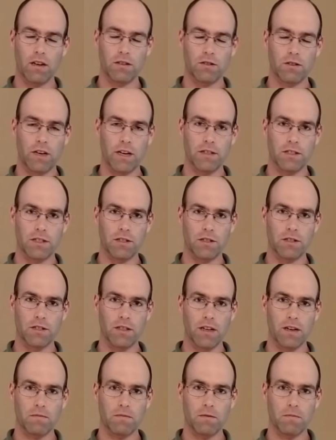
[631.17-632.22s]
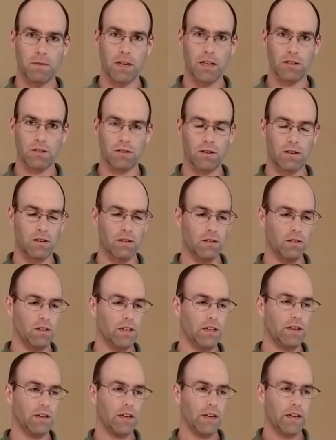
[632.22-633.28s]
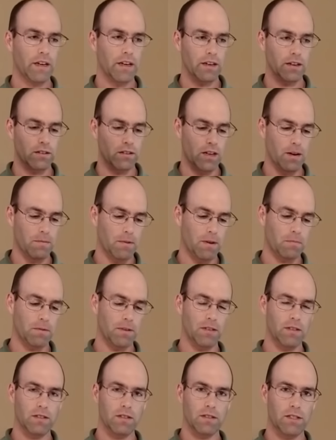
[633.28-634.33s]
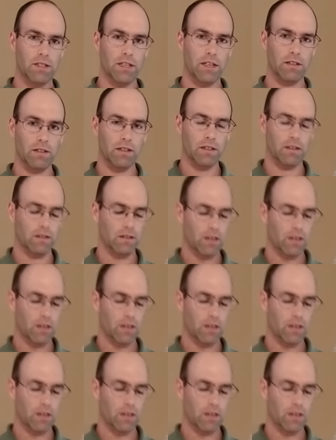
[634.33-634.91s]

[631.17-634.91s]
transition that propeller early and climb up into the ceiling.